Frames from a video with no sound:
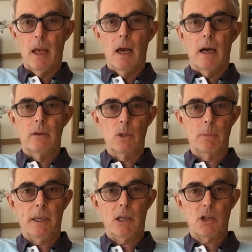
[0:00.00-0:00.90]
and there was a
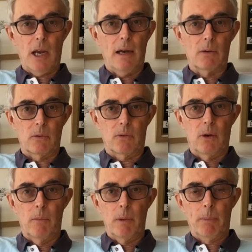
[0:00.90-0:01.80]
big shout
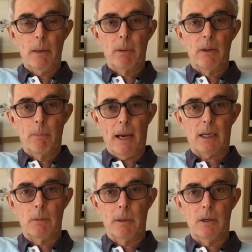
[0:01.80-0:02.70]
from the people in the back
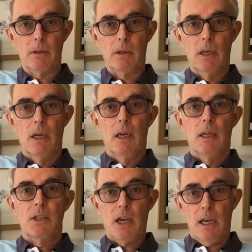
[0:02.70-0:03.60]
of the boat,
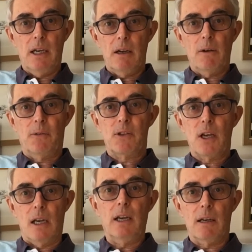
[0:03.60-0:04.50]
"Turn it off,
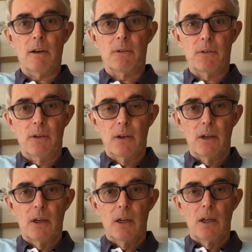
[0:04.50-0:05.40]
turn it off."
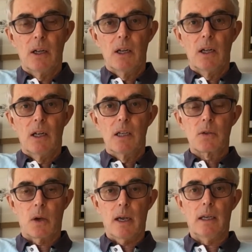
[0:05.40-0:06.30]

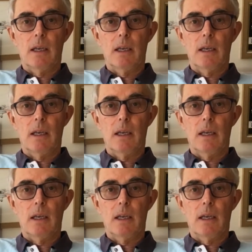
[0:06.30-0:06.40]
So I